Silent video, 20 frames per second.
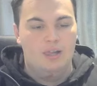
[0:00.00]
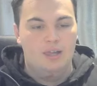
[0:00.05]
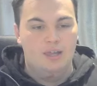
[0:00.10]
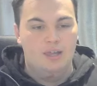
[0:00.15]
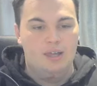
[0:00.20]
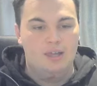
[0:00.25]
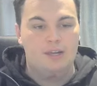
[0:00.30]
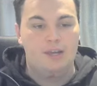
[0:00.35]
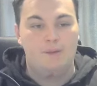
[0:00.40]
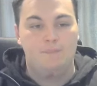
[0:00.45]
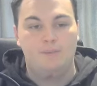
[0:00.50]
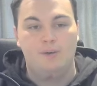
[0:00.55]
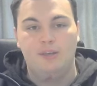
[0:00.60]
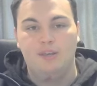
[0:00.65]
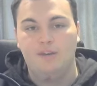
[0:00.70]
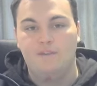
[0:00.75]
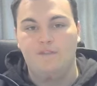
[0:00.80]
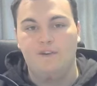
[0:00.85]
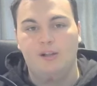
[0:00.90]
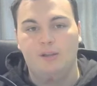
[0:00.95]
in a
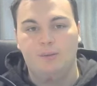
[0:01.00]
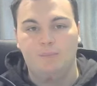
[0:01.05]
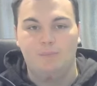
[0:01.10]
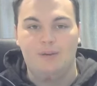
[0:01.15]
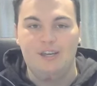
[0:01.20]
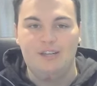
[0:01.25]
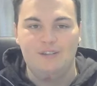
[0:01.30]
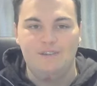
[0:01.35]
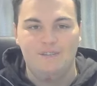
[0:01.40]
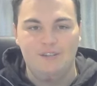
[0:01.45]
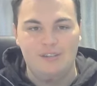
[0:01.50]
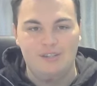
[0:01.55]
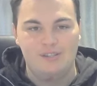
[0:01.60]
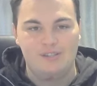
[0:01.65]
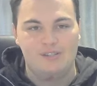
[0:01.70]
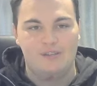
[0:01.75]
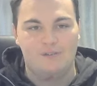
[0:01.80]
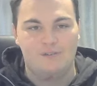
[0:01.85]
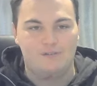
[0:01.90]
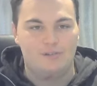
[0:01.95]
PFL main
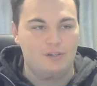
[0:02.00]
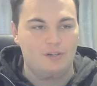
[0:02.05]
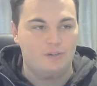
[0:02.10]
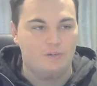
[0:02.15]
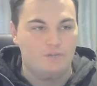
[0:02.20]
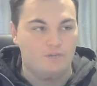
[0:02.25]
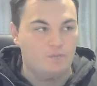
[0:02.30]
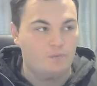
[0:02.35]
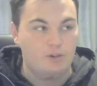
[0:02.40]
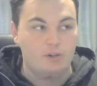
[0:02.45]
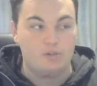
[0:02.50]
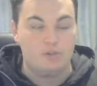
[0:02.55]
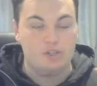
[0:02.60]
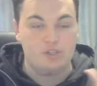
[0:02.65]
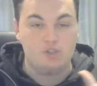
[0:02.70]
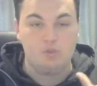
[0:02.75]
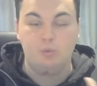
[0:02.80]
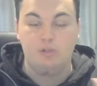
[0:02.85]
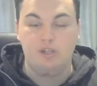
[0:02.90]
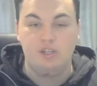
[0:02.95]
event in front of, what, like
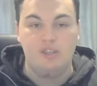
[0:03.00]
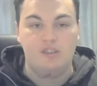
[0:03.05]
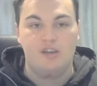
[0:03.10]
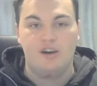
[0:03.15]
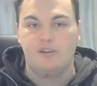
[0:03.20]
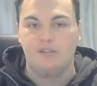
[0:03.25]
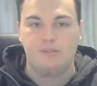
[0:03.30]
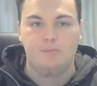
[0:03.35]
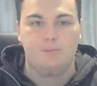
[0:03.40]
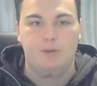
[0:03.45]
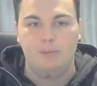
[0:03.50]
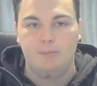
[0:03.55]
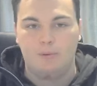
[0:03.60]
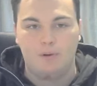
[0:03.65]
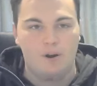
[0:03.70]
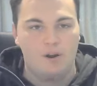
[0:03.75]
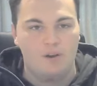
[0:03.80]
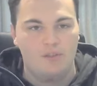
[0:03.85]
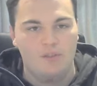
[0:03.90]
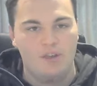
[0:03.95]
20,000
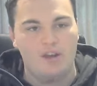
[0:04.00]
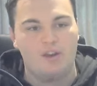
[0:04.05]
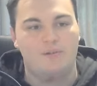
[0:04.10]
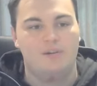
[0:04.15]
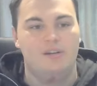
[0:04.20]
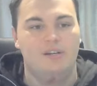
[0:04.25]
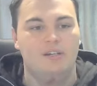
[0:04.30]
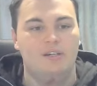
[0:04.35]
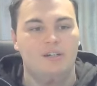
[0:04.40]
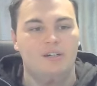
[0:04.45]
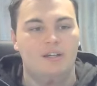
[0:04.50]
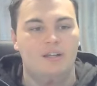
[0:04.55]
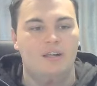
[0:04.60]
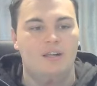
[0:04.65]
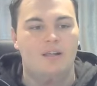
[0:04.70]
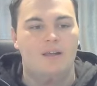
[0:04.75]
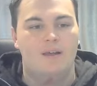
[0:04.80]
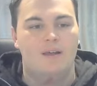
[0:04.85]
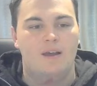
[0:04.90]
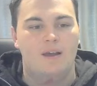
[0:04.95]
people in that arena
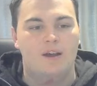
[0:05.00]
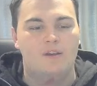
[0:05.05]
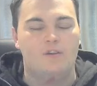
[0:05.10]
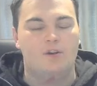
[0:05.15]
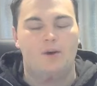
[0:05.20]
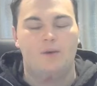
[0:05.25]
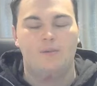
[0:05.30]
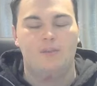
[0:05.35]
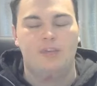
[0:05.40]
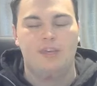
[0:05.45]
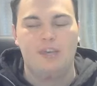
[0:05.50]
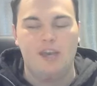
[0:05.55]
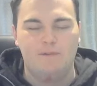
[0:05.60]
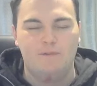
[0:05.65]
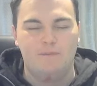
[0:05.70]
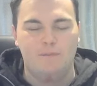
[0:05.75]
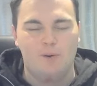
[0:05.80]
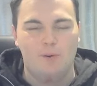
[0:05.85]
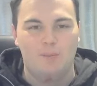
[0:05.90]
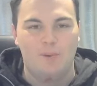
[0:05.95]
and they only gave
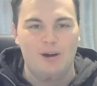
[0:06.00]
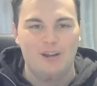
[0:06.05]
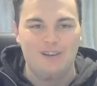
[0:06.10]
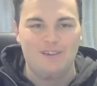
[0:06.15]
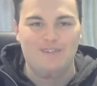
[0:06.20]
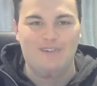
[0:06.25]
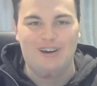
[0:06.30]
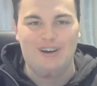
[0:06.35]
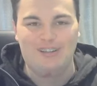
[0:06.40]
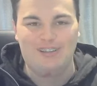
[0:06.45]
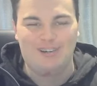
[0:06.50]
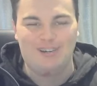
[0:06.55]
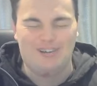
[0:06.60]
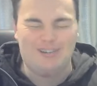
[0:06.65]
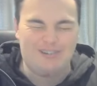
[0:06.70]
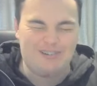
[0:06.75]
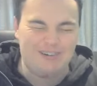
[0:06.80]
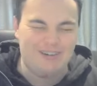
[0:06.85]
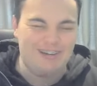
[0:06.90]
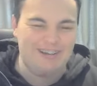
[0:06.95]
him a one fight
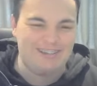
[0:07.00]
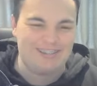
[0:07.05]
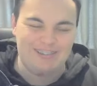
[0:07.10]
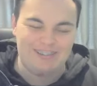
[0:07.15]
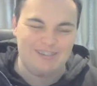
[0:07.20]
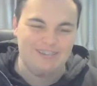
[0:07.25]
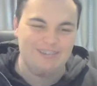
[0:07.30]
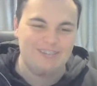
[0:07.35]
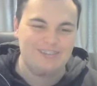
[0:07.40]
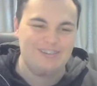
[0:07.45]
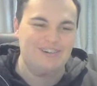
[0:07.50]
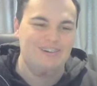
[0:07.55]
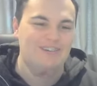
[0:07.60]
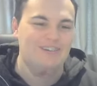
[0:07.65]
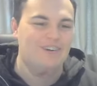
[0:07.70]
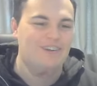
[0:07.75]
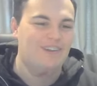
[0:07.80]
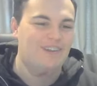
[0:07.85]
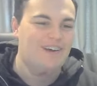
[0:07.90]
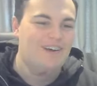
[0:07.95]
contract. I mean, what's going
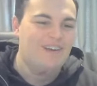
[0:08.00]
on?